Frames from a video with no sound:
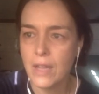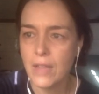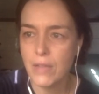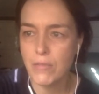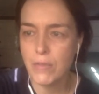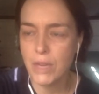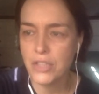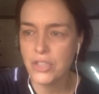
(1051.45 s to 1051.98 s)

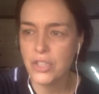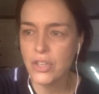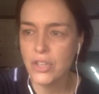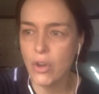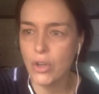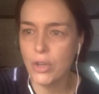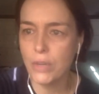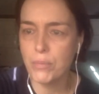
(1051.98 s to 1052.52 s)
They rushed
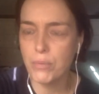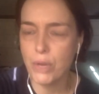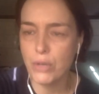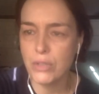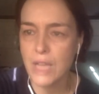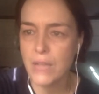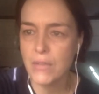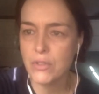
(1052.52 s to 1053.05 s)
along and
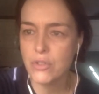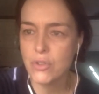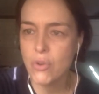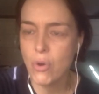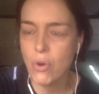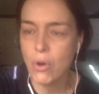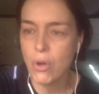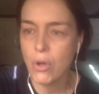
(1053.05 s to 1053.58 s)
broke down the
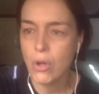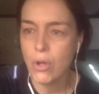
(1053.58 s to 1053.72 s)
door.